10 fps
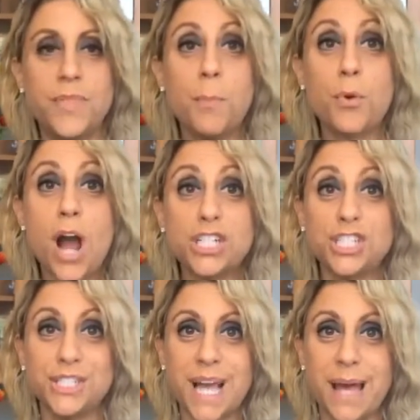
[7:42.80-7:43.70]
the brush
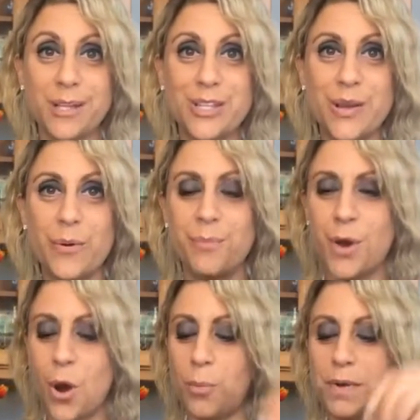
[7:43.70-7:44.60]
set. So
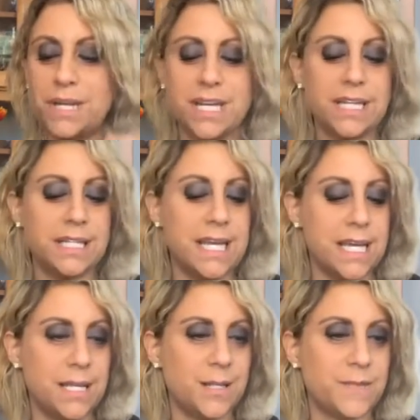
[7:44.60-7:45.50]
I'm opening
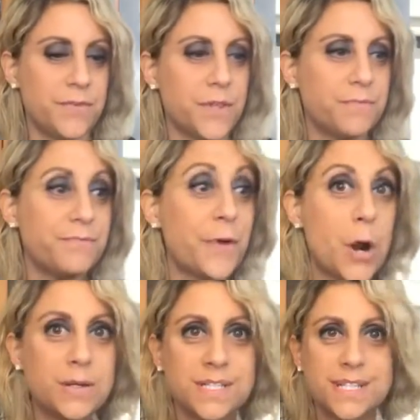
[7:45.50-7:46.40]
these for the
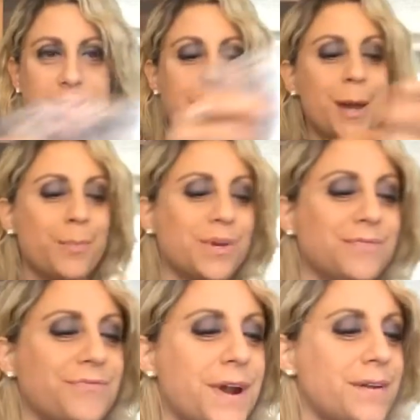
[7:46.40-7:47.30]
first time
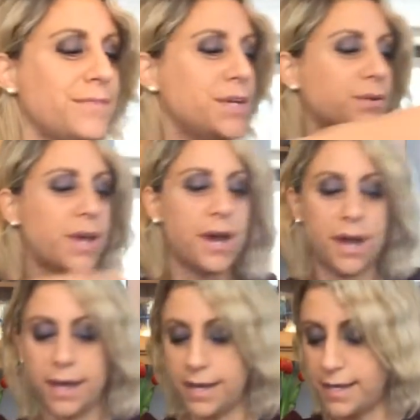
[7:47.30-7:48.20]
in front of you
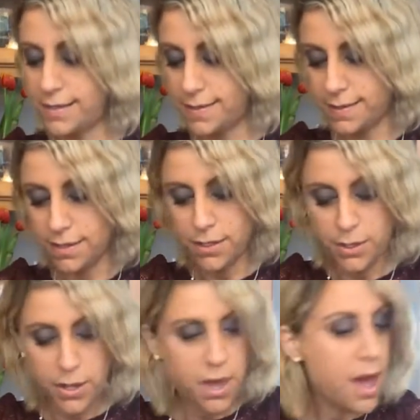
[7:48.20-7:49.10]
guys.
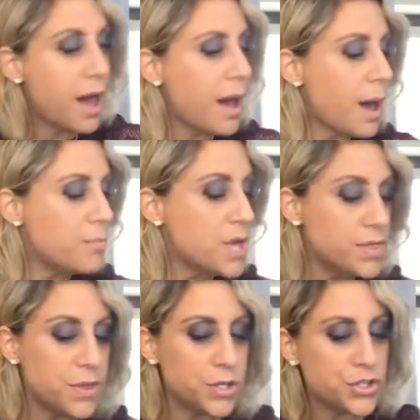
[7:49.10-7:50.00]

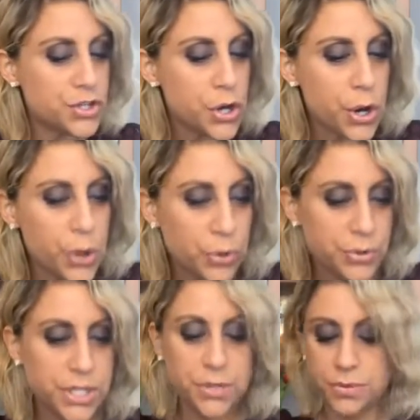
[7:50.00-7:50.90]
The
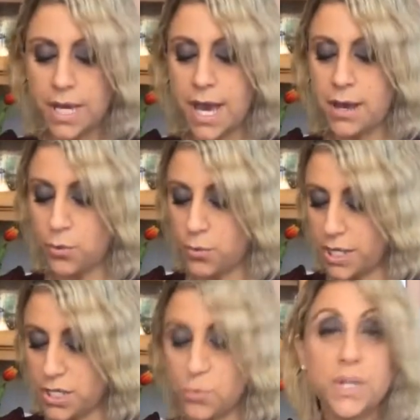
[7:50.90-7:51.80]
tote you get
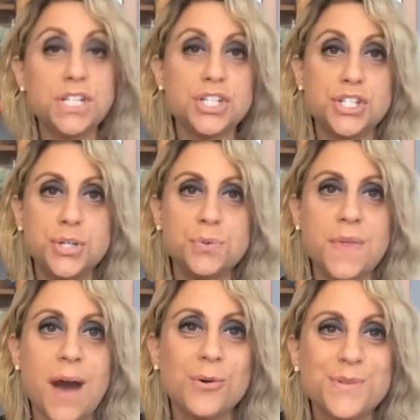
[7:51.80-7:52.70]
when you reach
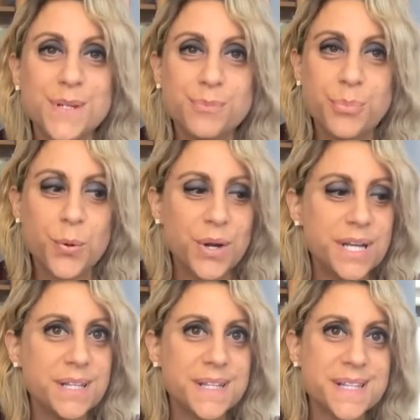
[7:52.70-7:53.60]
2,000
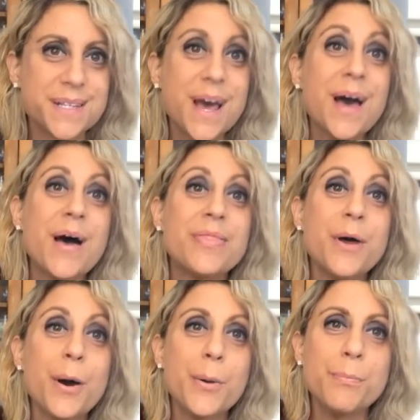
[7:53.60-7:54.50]
points.
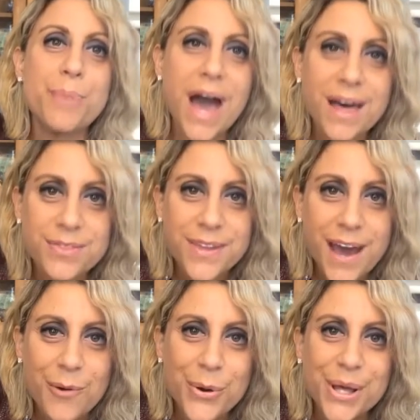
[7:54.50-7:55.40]
The bath
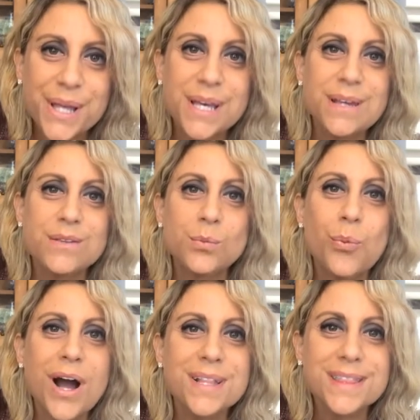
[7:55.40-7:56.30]
towel is
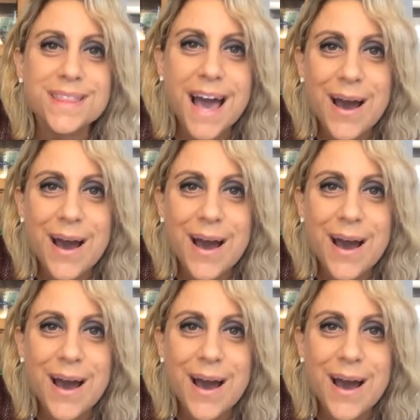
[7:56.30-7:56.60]
1,000.